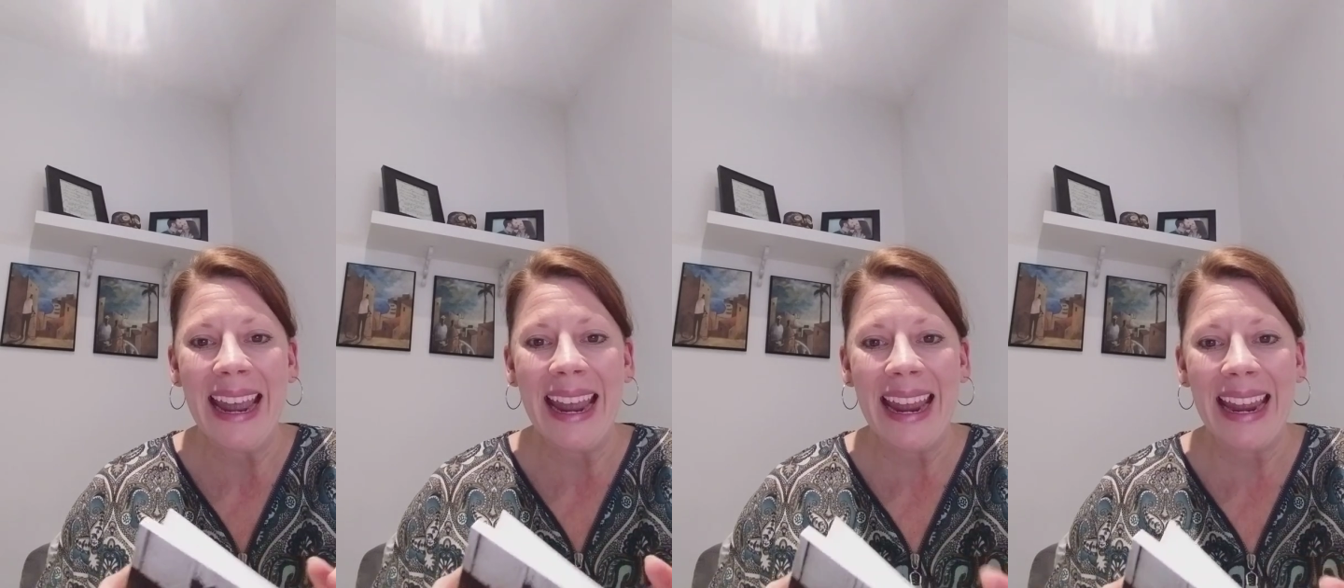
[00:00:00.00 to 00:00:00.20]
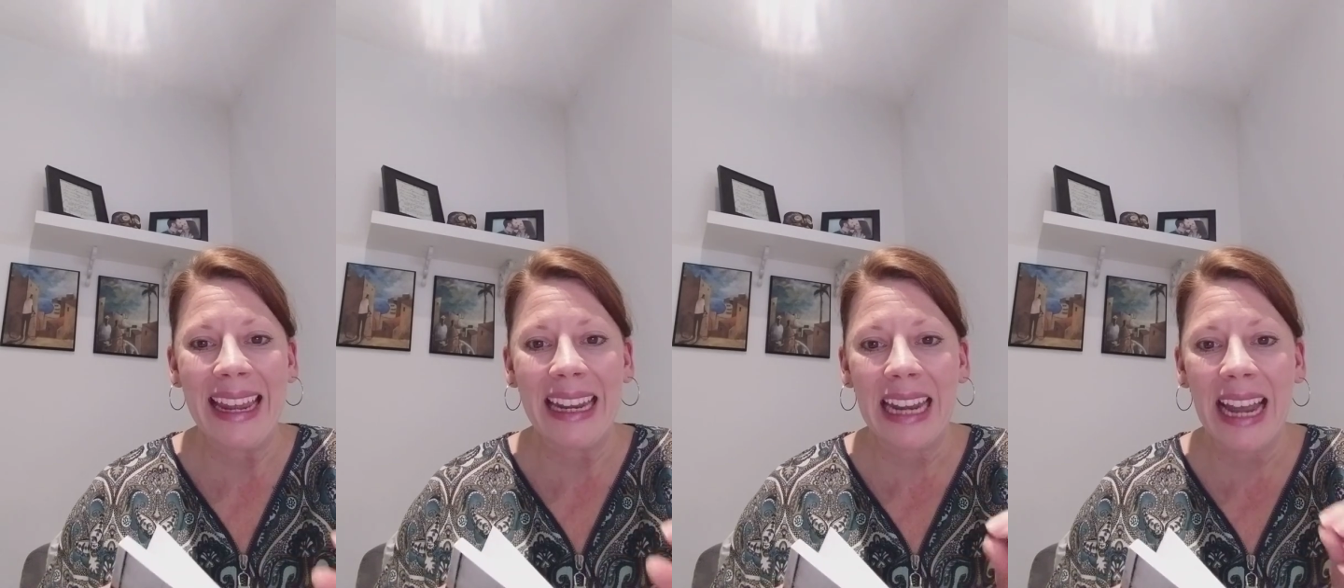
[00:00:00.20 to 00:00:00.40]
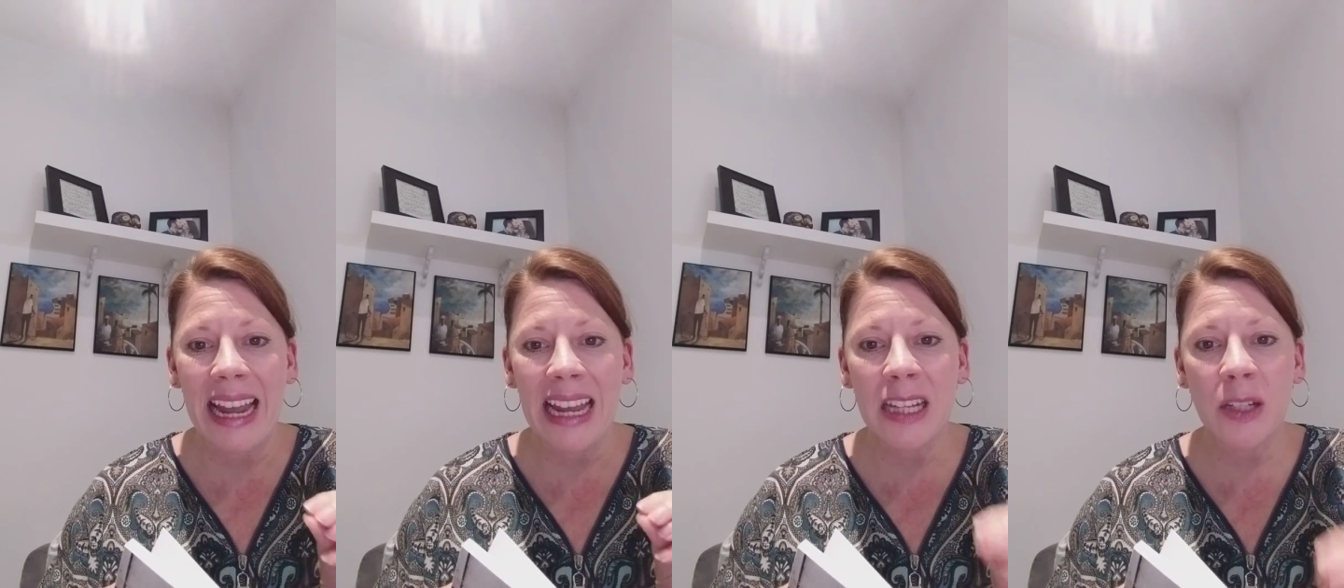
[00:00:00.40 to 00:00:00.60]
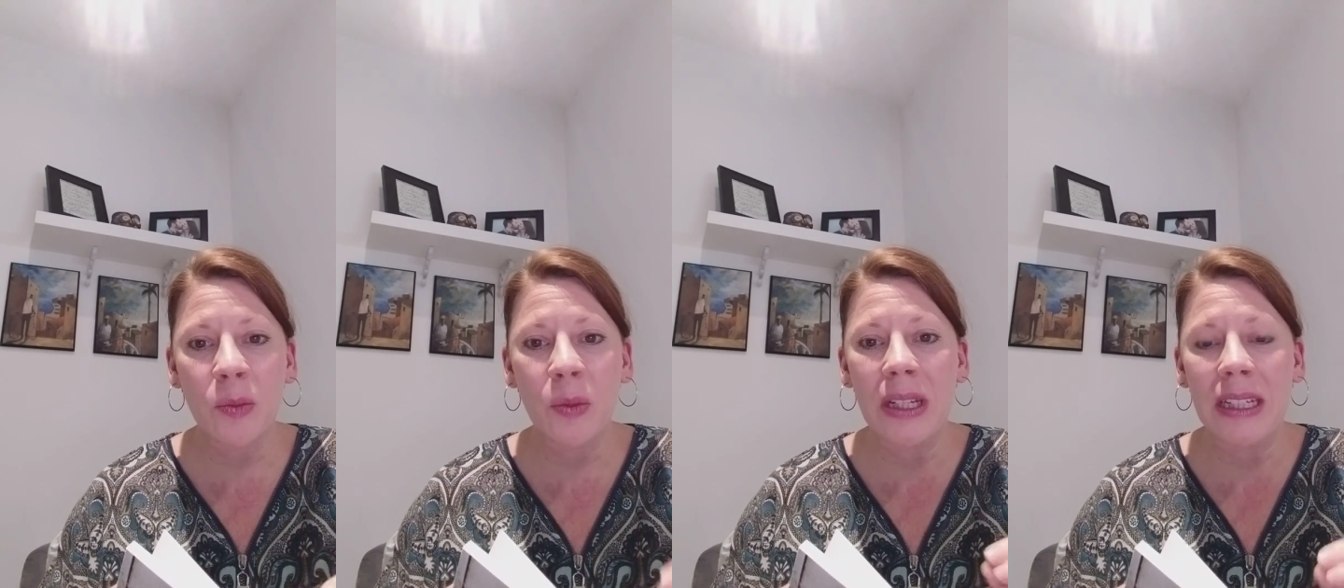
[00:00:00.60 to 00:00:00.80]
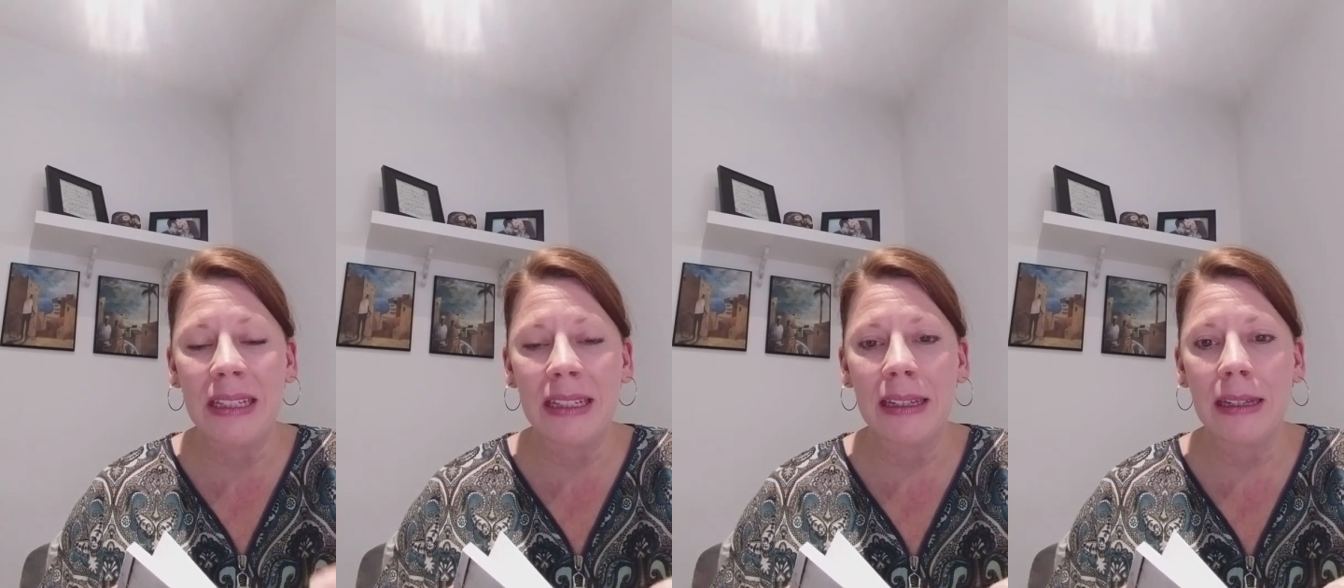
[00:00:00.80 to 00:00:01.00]
And as we
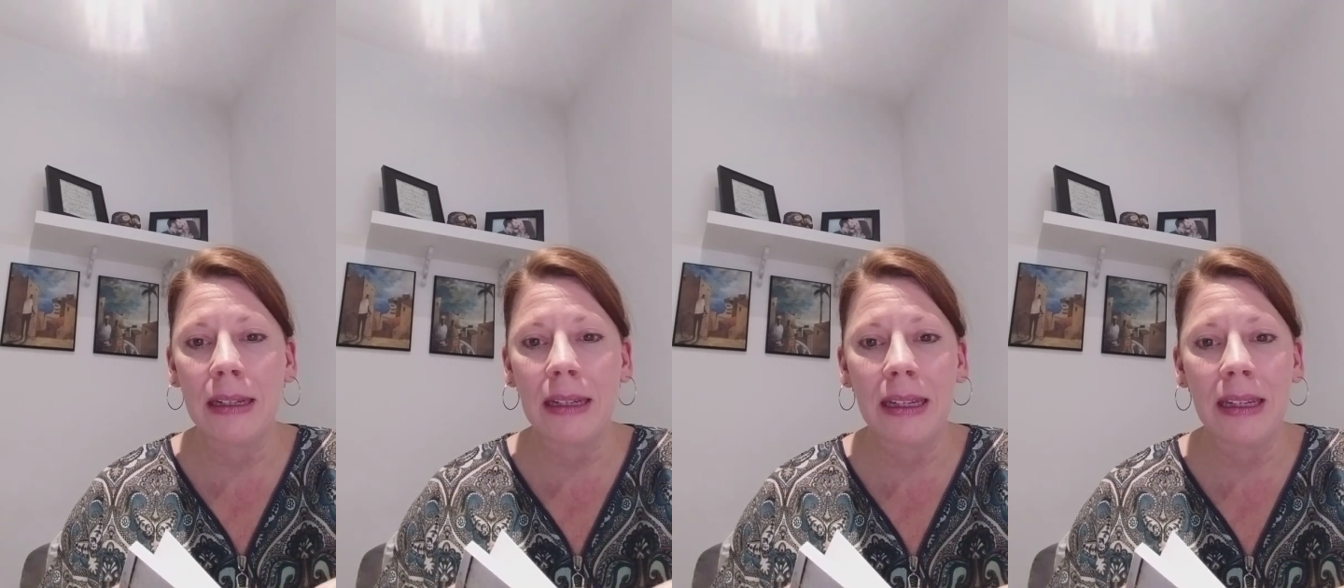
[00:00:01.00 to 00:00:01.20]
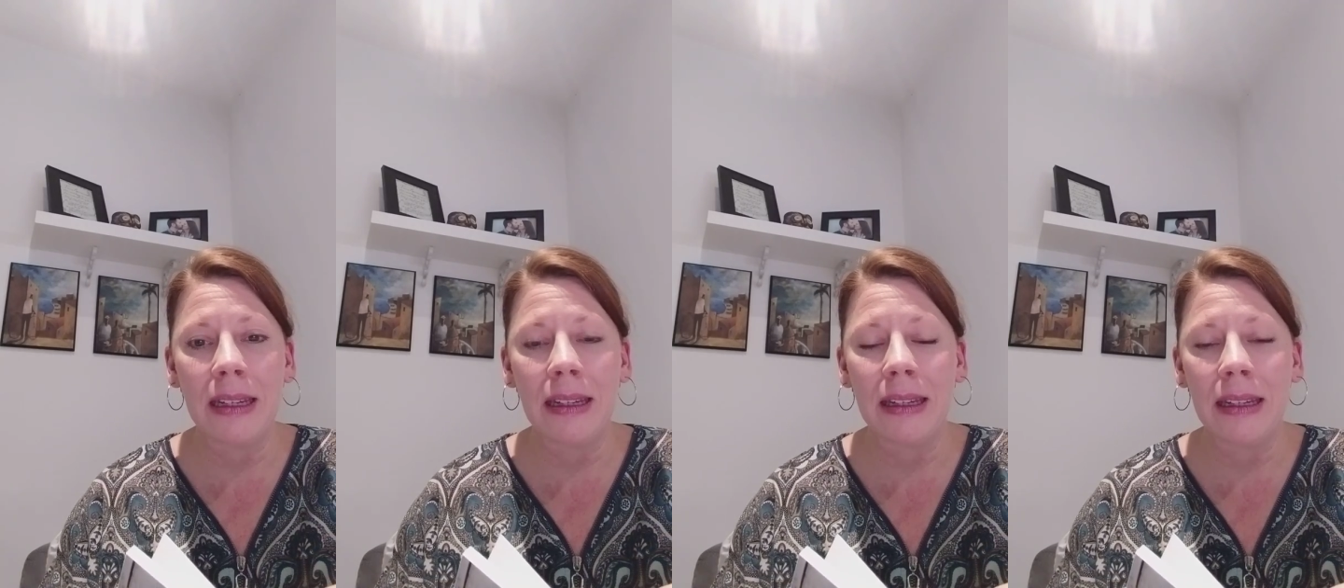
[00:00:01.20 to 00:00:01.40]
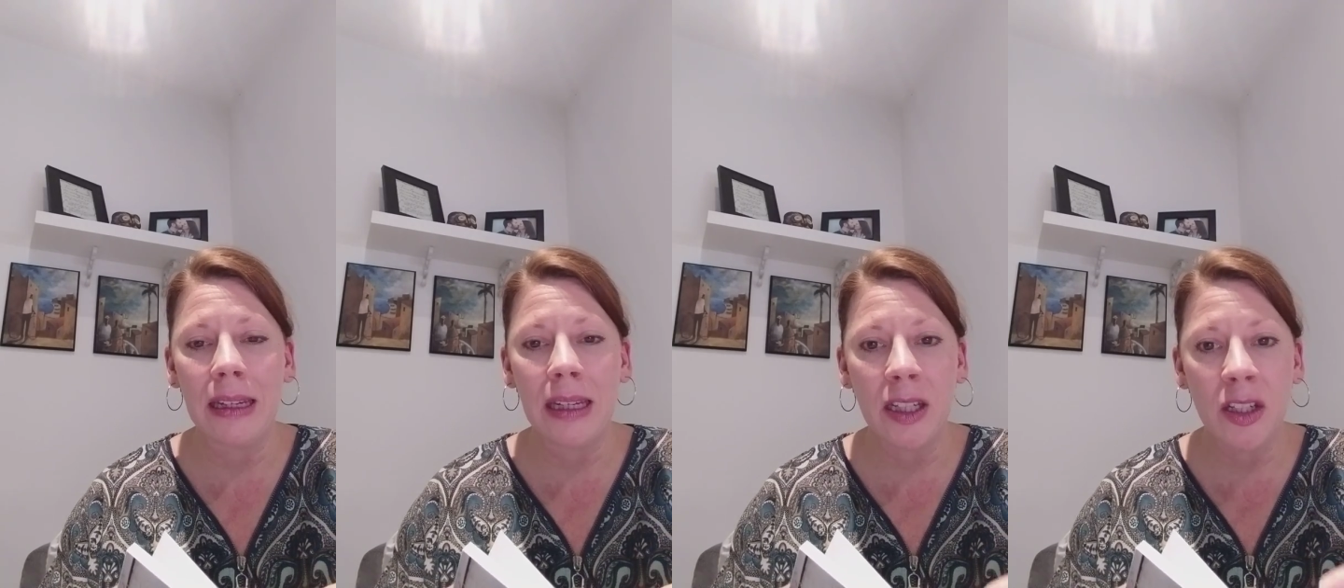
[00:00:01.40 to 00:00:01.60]
did, he